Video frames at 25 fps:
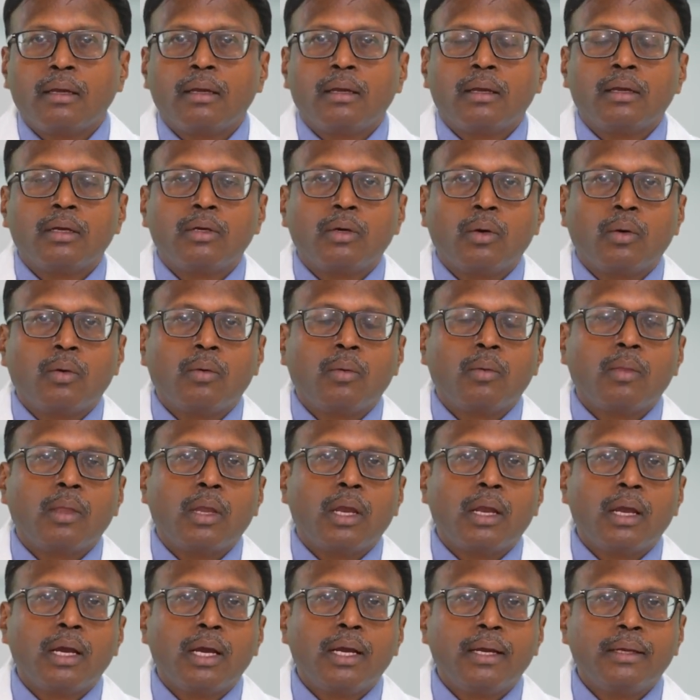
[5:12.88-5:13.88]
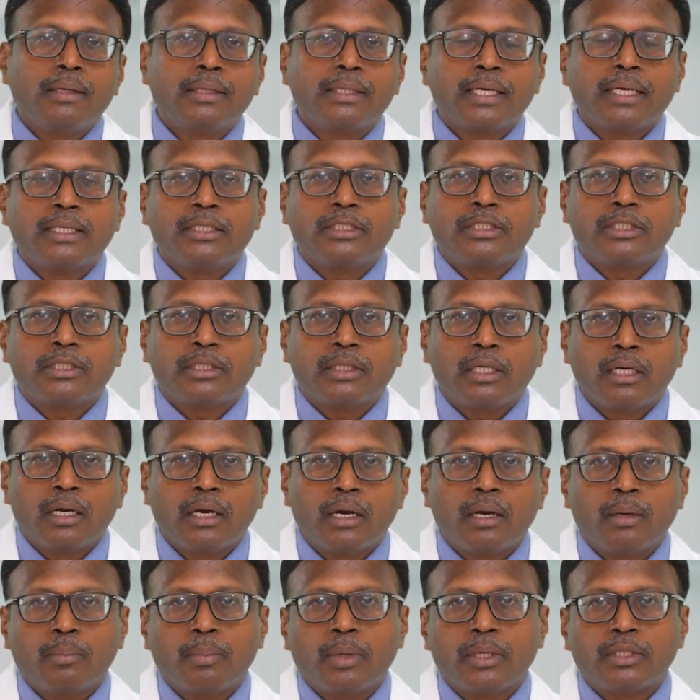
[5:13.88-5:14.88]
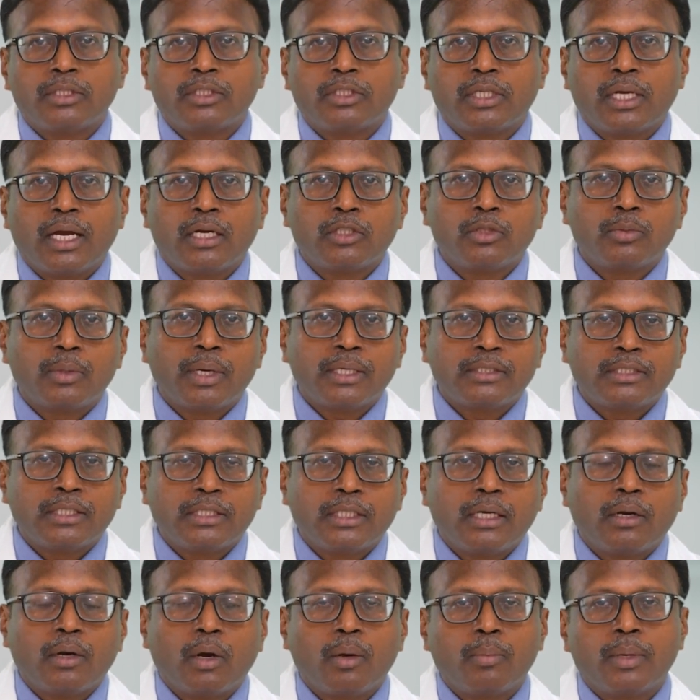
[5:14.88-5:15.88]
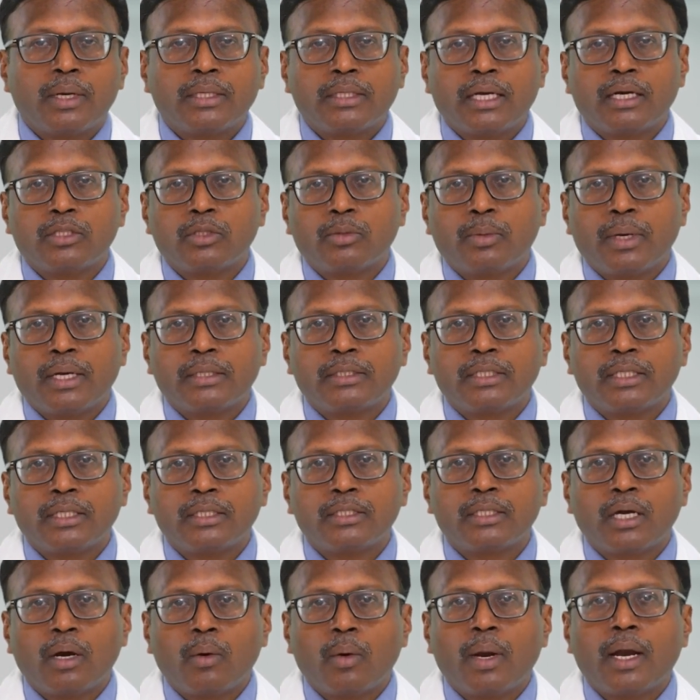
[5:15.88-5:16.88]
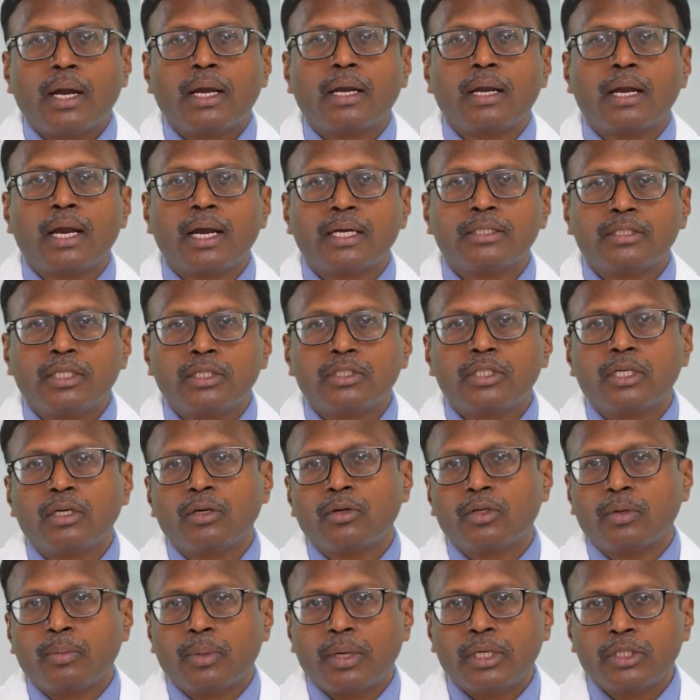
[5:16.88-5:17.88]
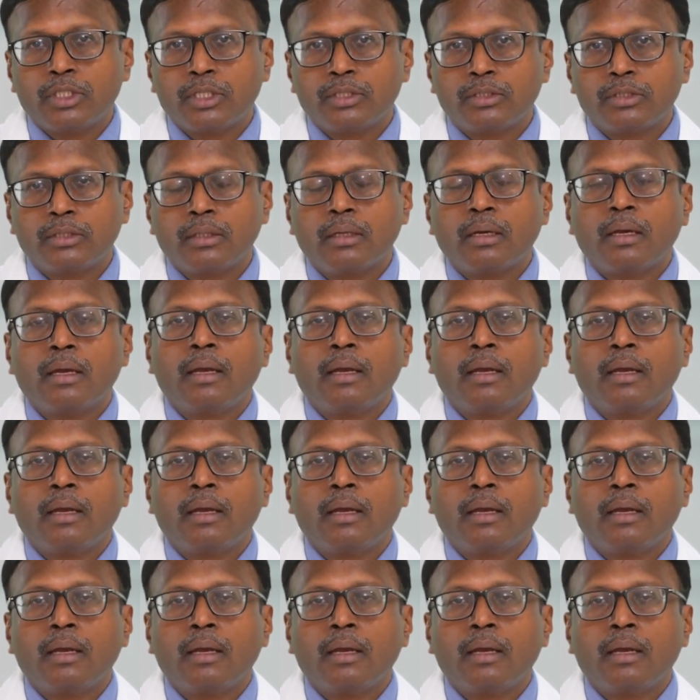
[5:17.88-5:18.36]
So these precision angioplasties and complex angioplasties avoid a surgery to the patient,